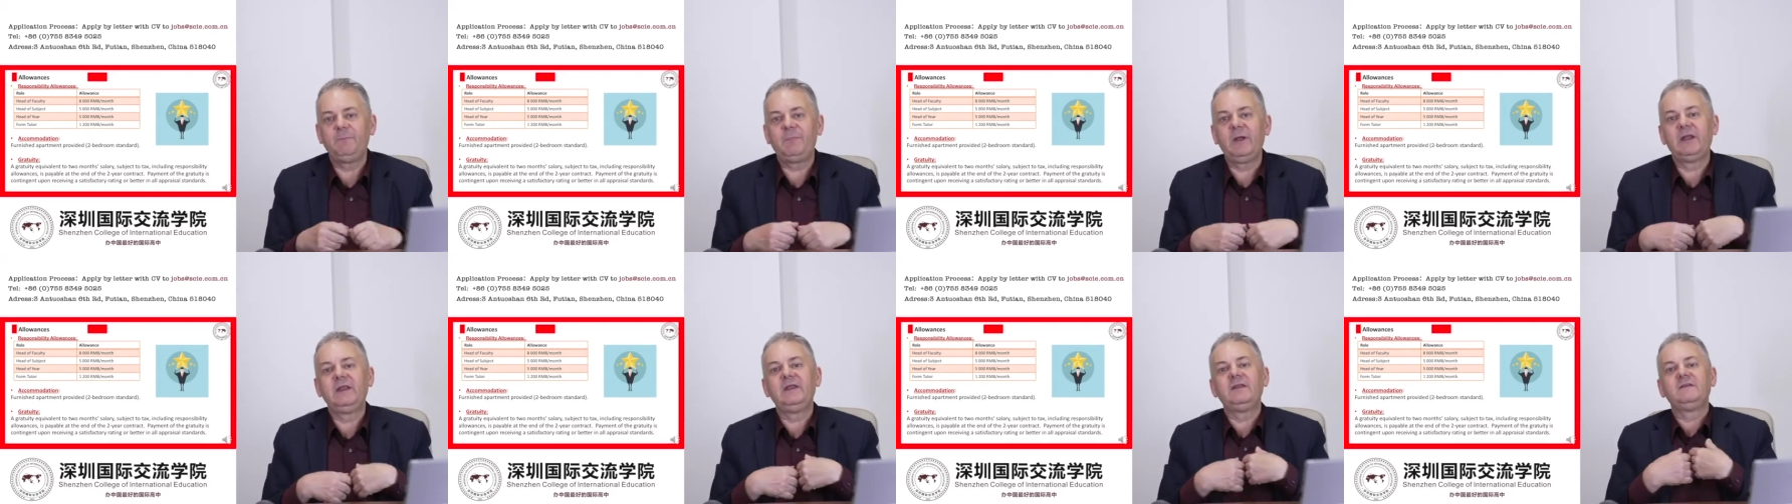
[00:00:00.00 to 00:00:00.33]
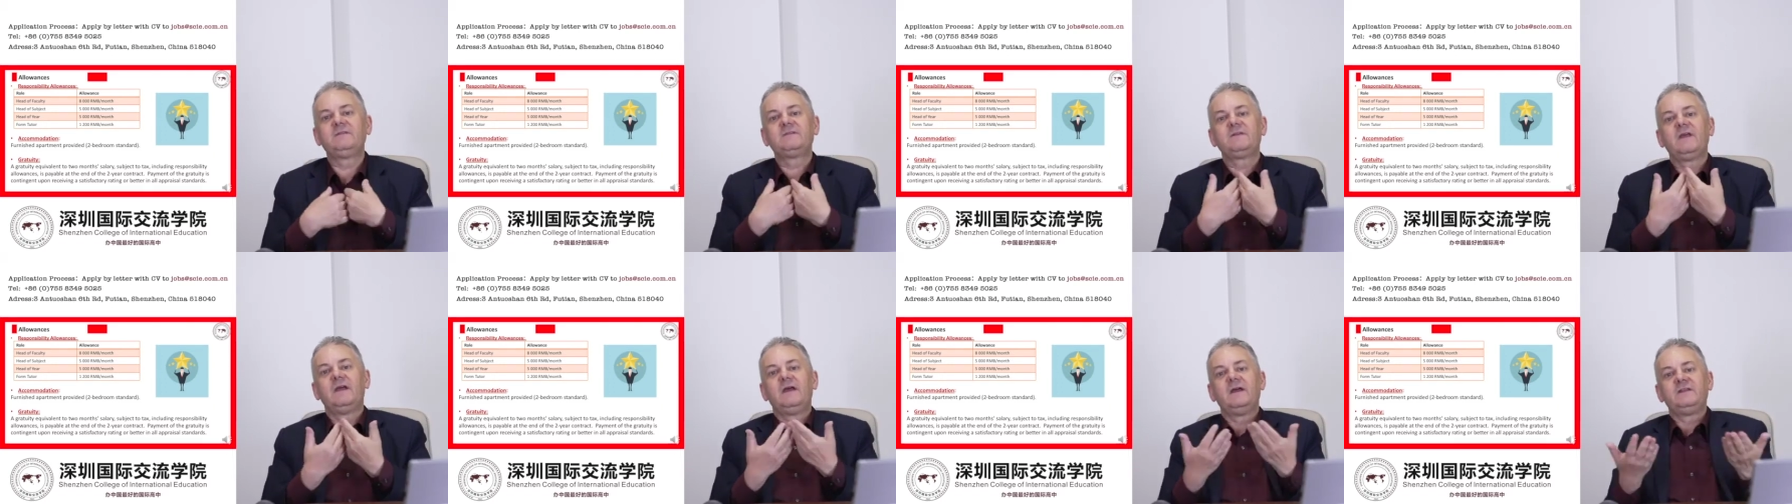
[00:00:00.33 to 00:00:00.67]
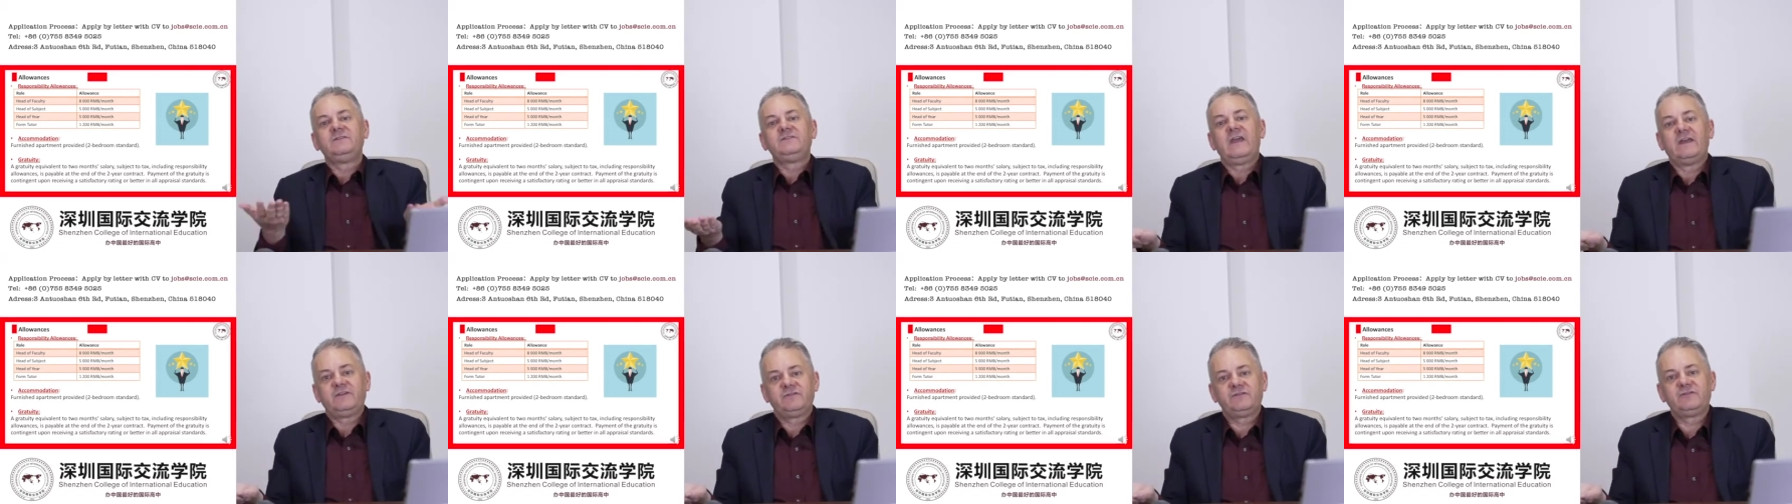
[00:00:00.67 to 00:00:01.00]
but it's a
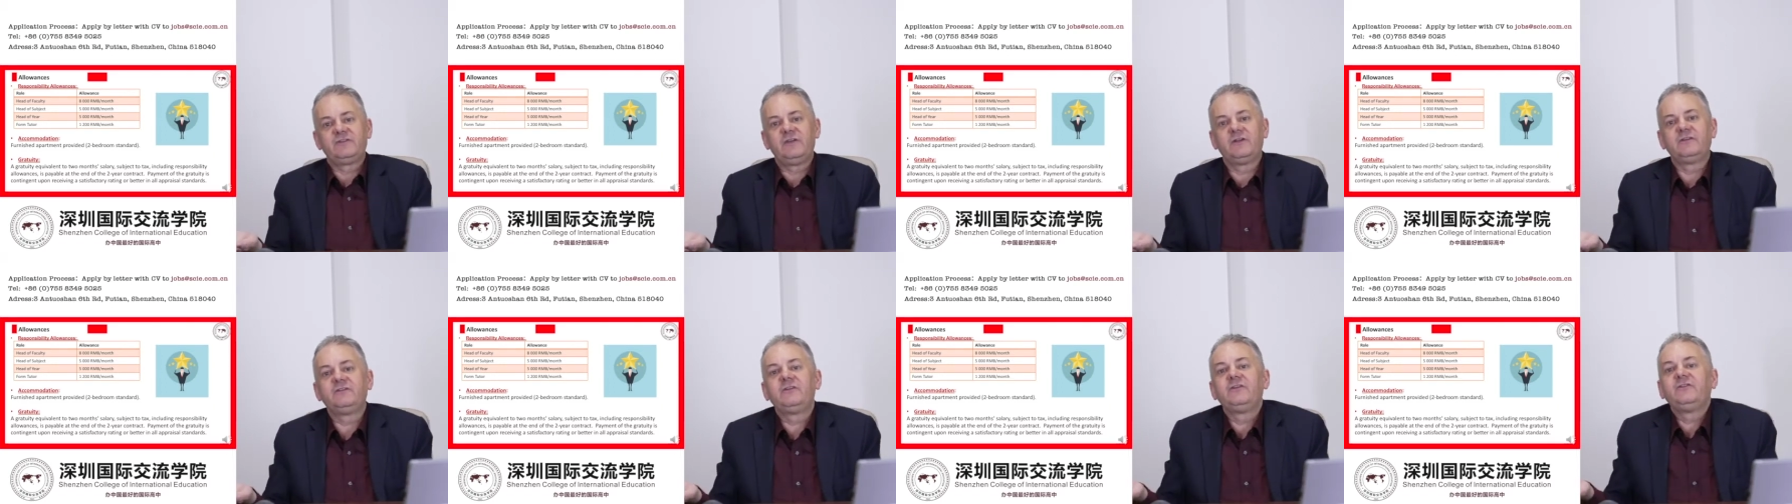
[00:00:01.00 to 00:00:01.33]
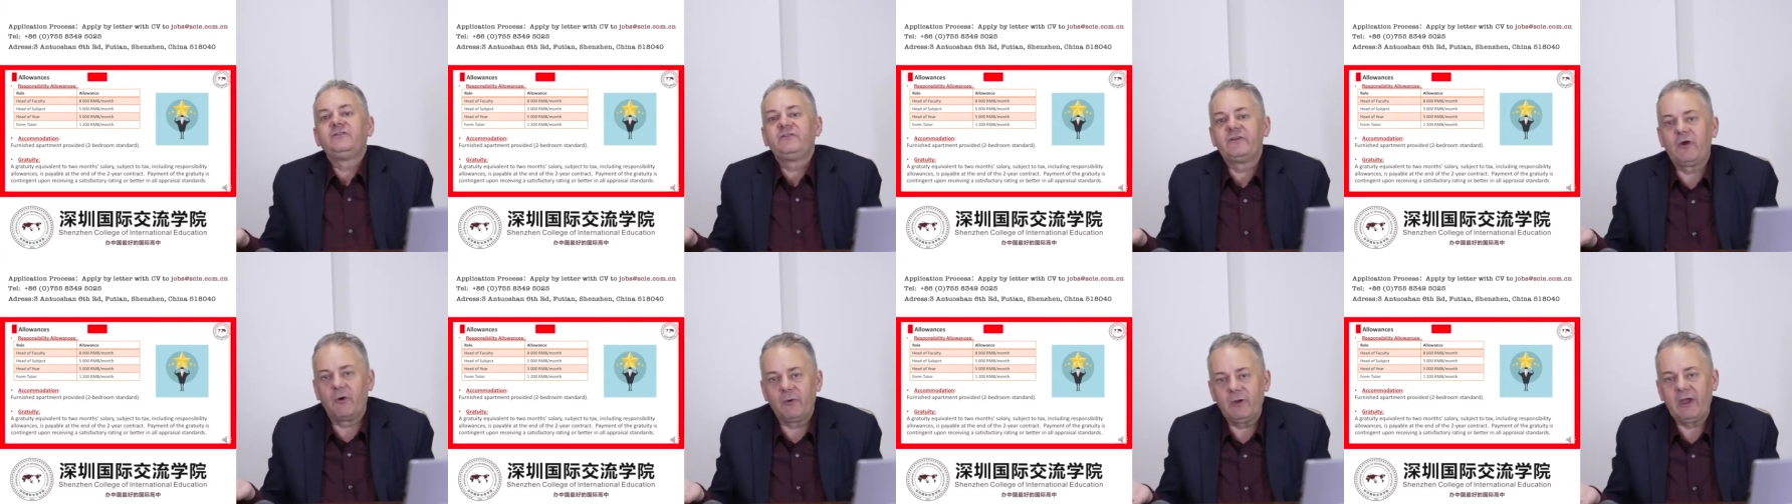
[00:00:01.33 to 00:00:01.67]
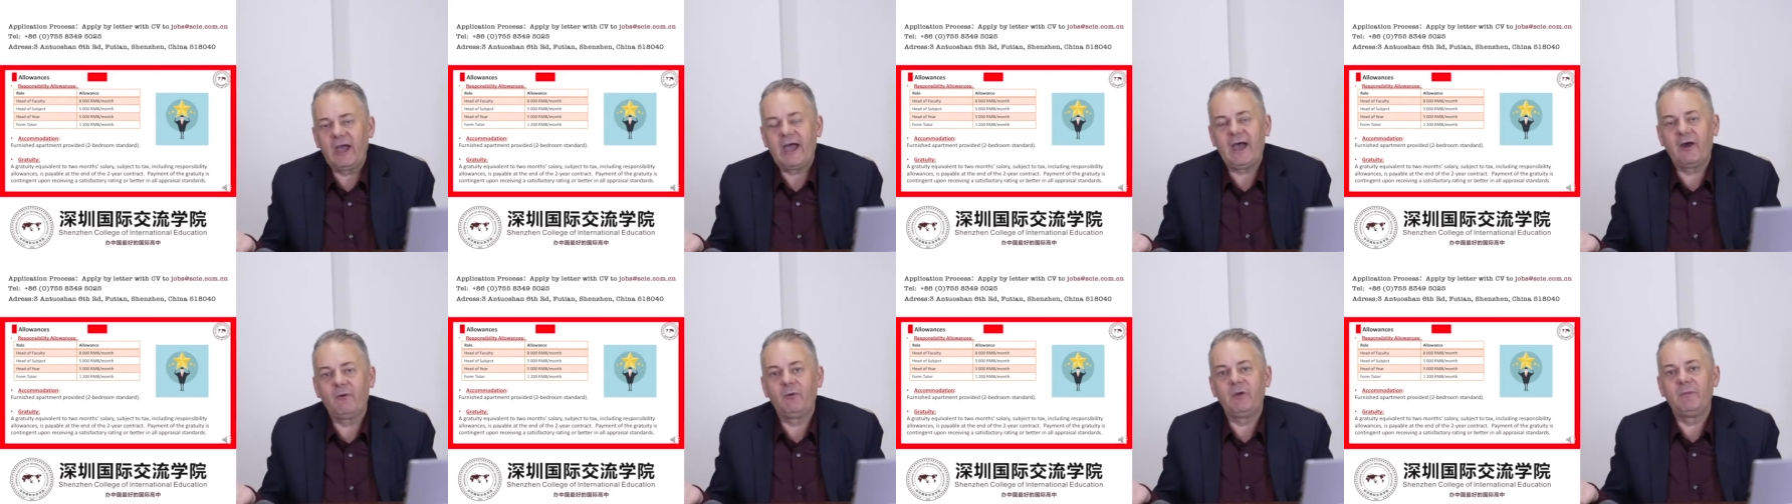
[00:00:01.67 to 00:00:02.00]
gesture to show
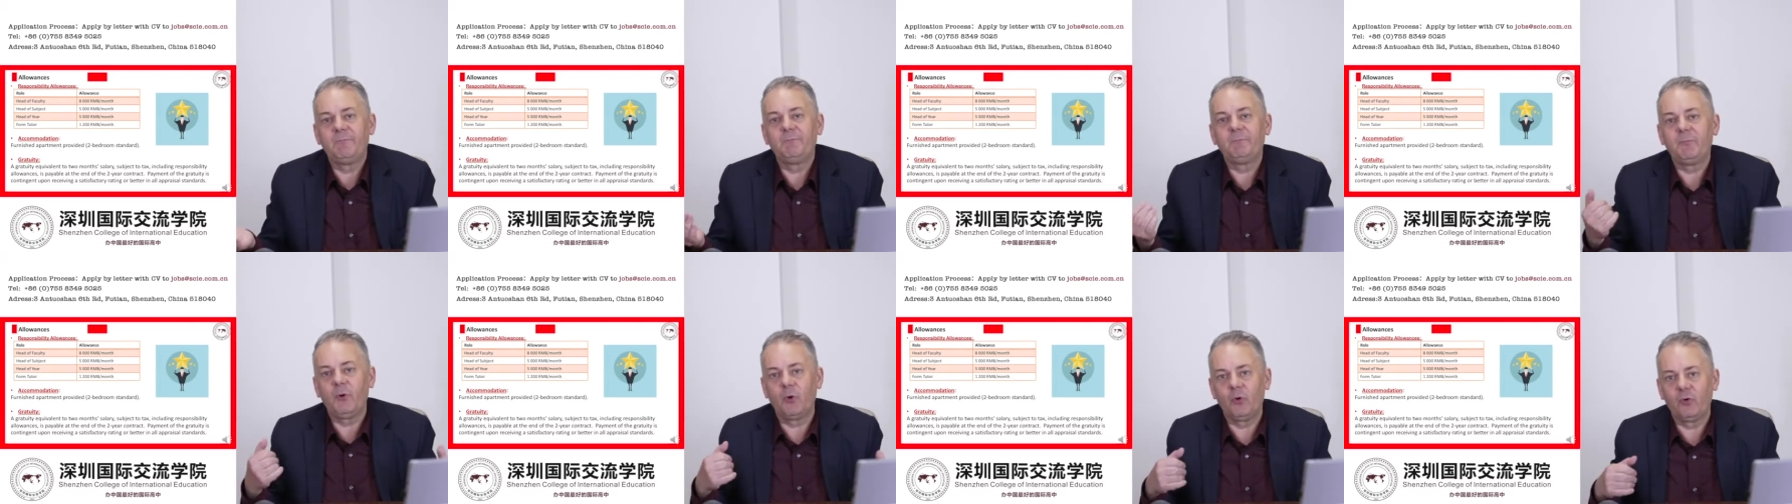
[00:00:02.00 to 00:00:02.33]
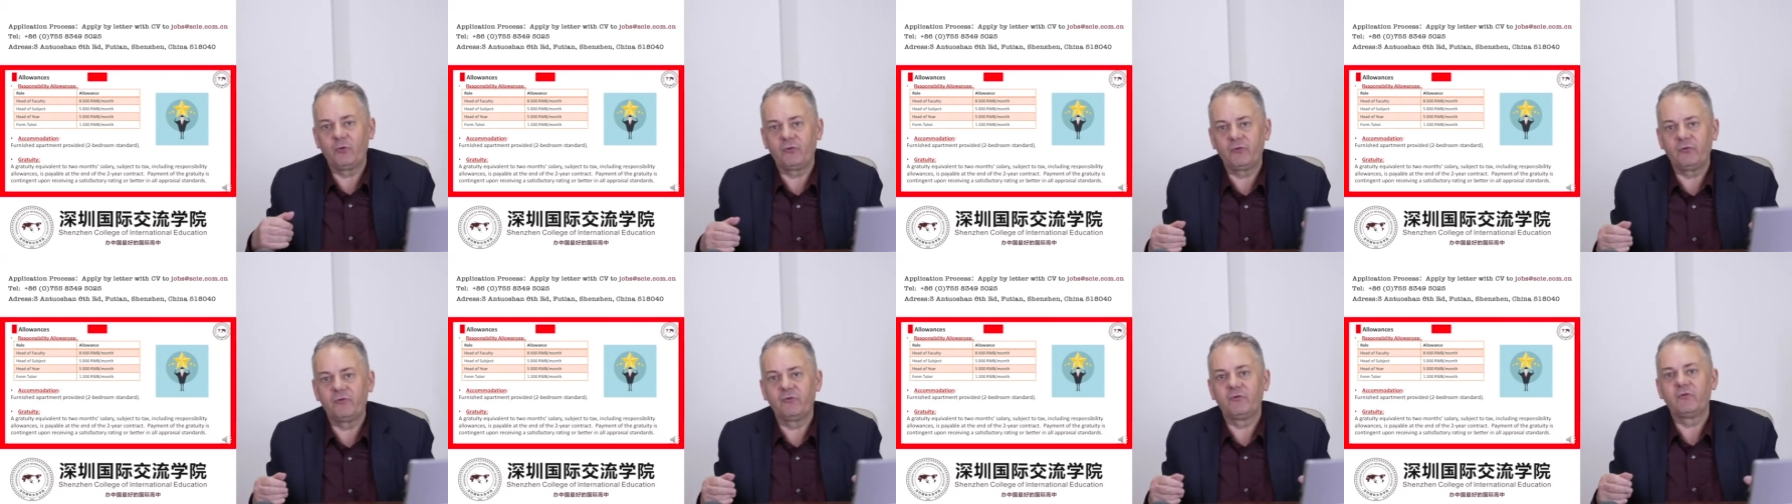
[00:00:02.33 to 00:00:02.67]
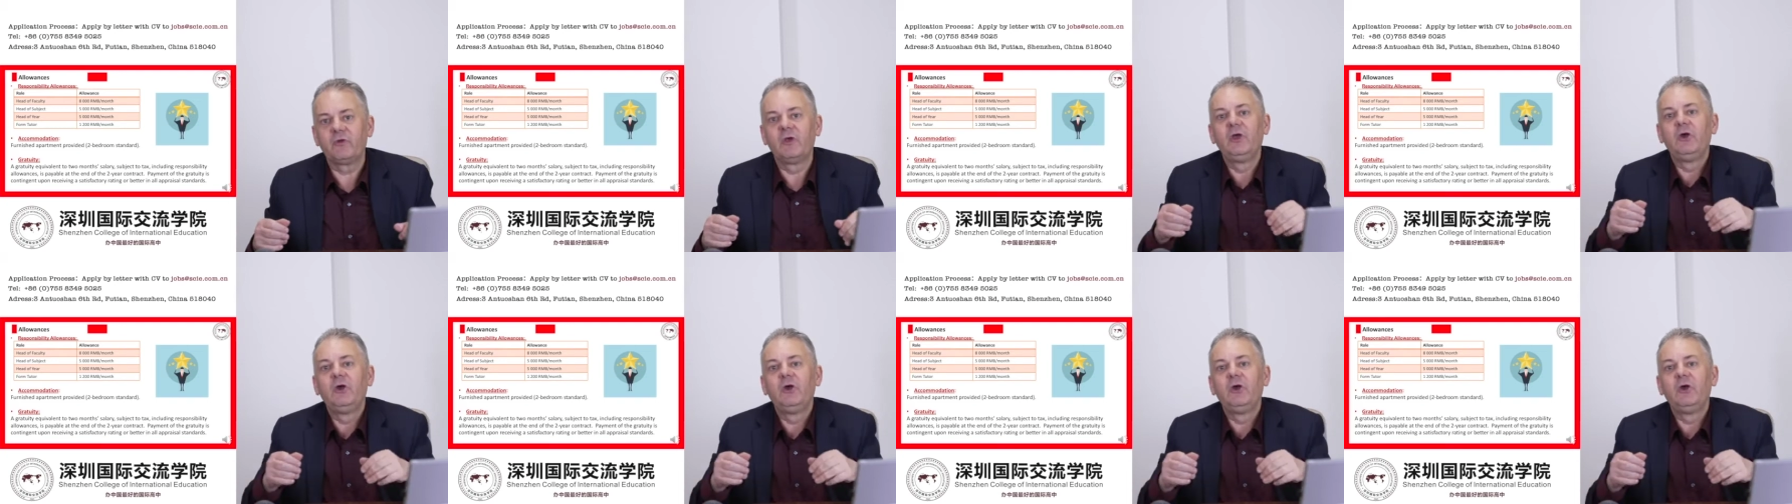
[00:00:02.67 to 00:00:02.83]
how important